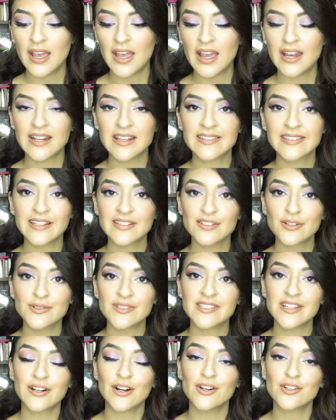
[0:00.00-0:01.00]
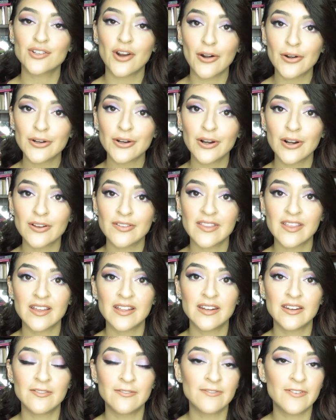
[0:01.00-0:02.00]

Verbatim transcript: Any skin tones that are darker than